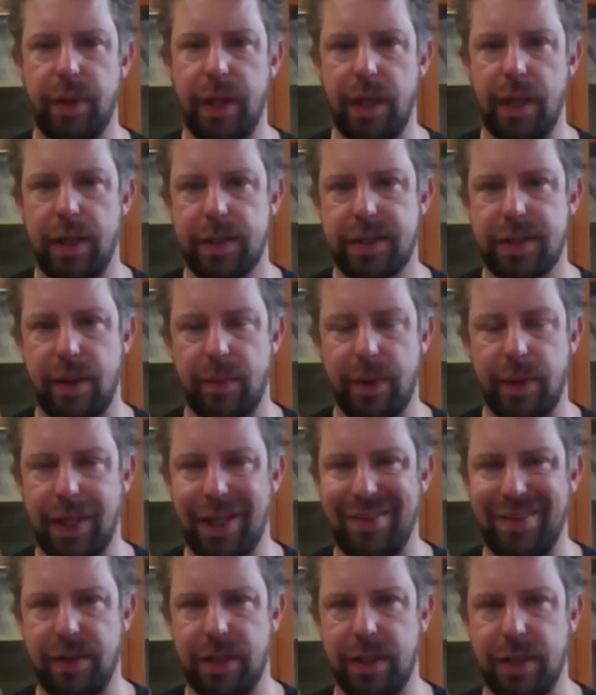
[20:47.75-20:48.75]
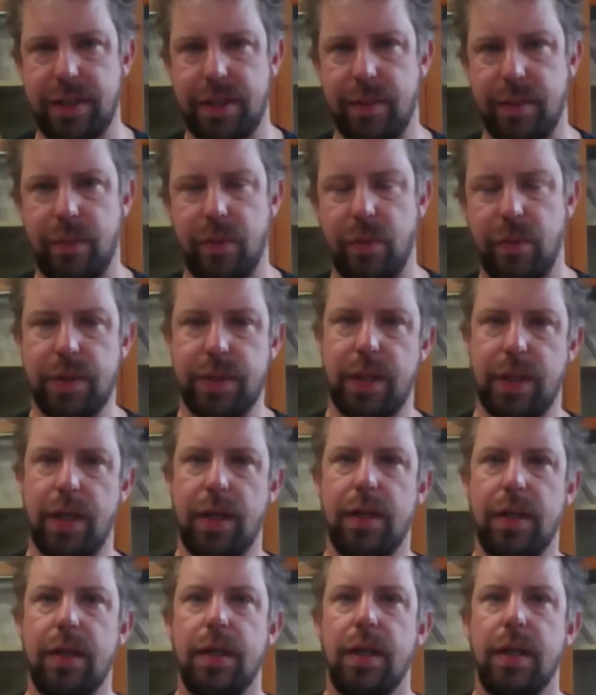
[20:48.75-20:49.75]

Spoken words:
But something even as simple as a